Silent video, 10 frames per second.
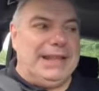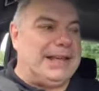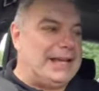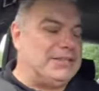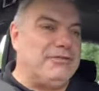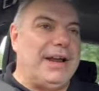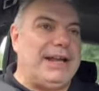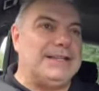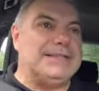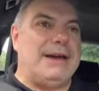that's
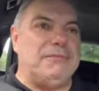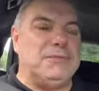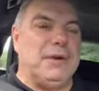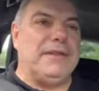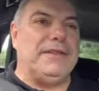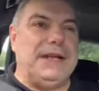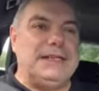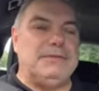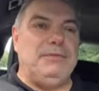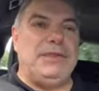great, because that was one of the
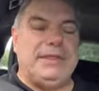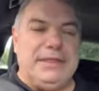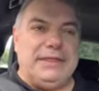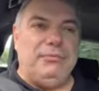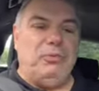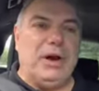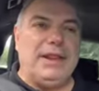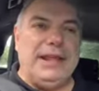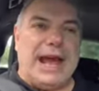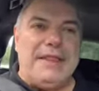things. And one
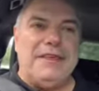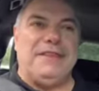of the other